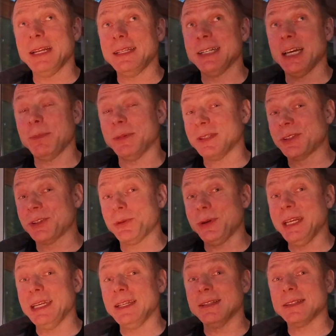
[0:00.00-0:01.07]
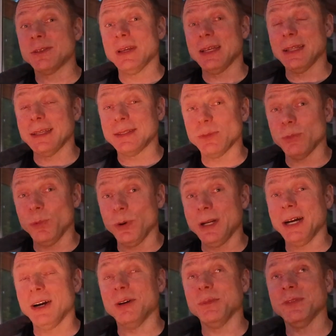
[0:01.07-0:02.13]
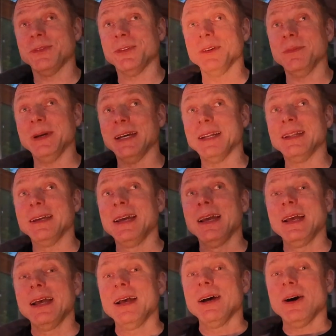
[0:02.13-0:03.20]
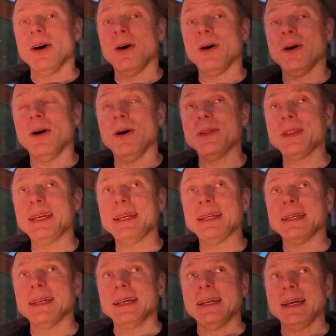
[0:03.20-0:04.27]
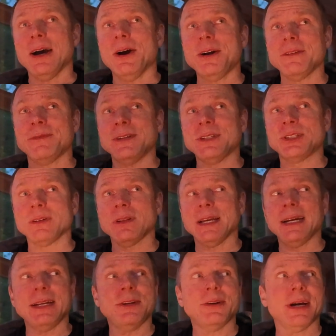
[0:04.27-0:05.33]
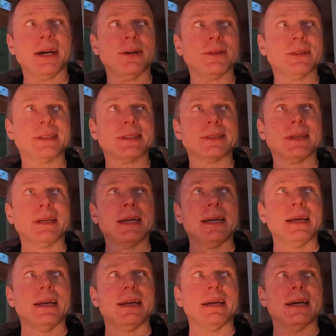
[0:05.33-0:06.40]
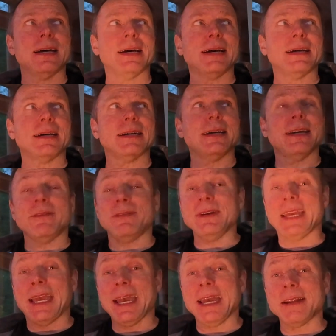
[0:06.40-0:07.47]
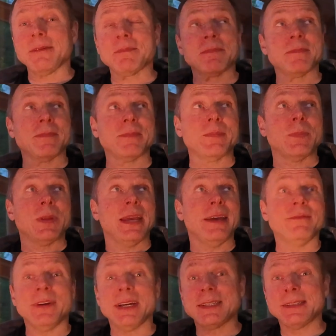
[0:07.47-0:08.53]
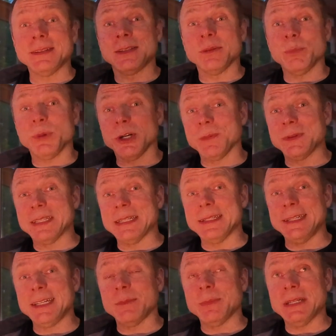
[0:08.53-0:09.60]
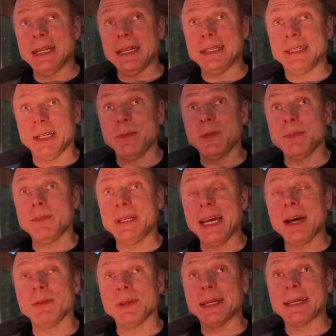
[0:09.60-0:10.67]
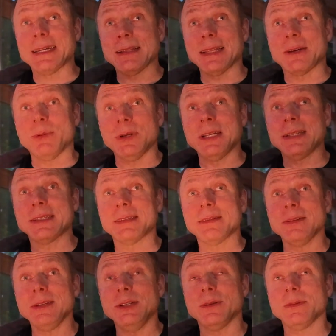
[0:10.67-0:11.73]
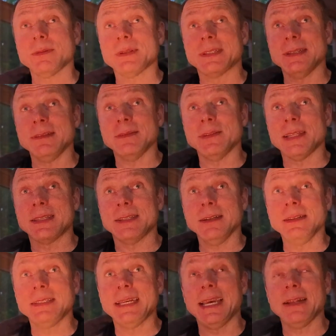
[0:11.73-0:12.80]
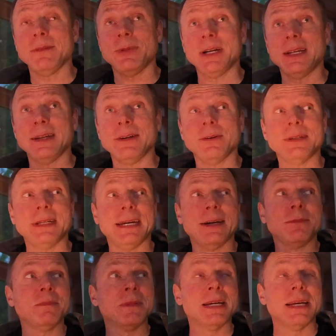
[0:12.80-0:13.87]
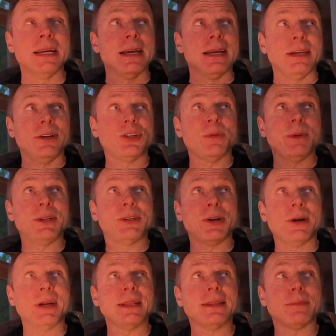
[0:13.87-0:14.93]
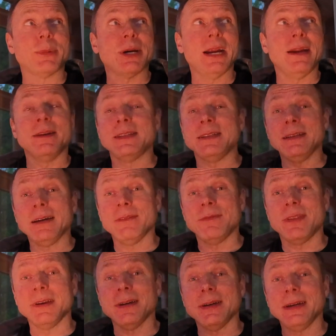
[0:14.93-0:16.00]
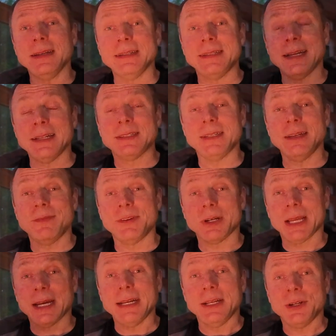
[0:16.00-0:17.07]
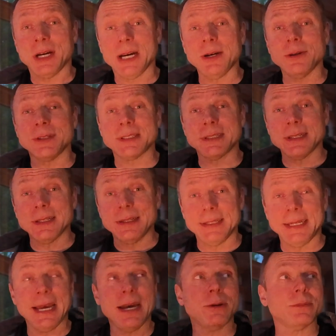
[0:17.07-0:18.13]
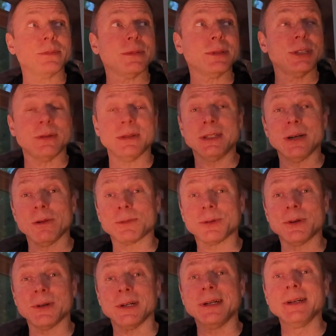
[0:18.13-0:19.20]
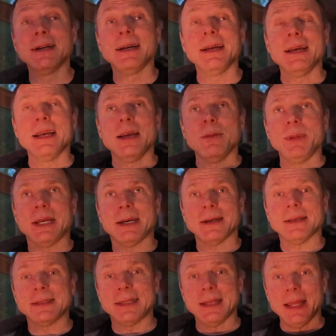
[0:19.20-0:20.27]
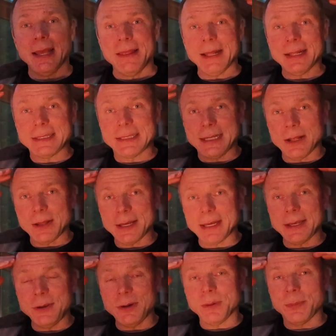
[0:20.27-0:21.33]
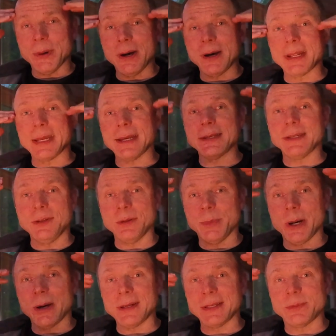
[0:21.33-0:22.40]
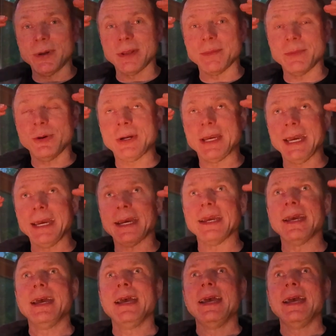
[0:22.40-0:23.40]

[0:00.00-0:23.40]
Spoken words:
any type of screens at least 1 hour before bed. All the artificial light in your house, if you can, invest in some bulbs that dim and dim them down. Like when it's, when the sun's getting ready to go down, you should be turning the brightness of the intensity of your light in your house down to a dull roar, because that's telling your body's rhythm, okay,